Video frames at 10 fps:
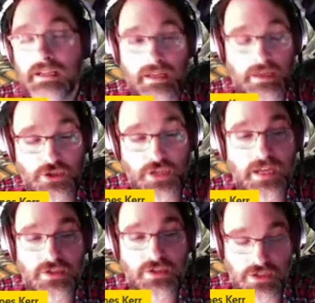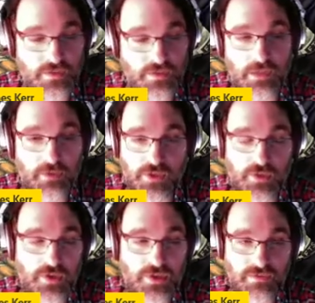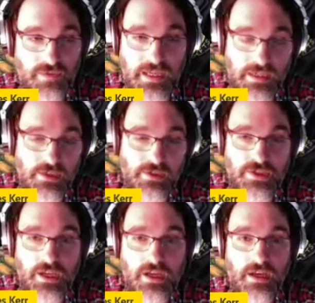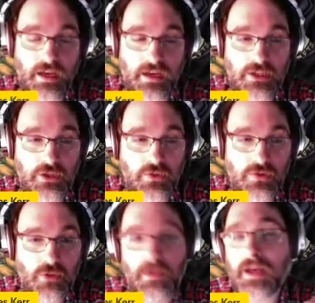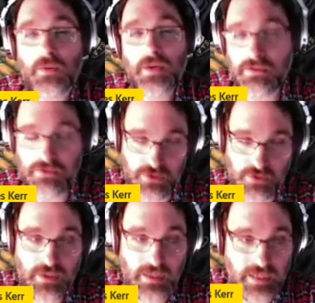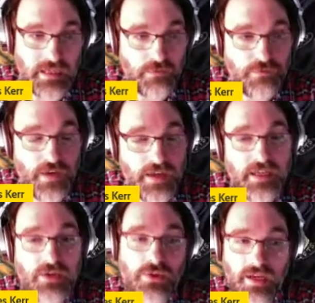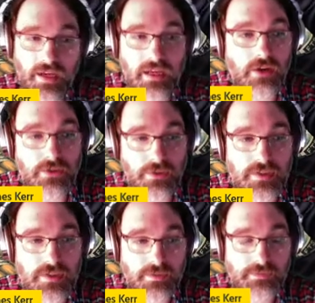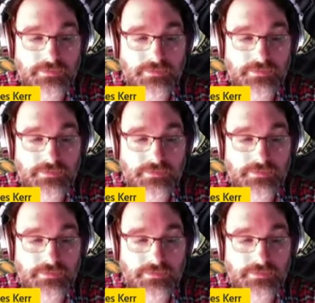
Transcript: and change and develop over the course of many years, uh, you no matter what you do, you really end up finding out who that character is,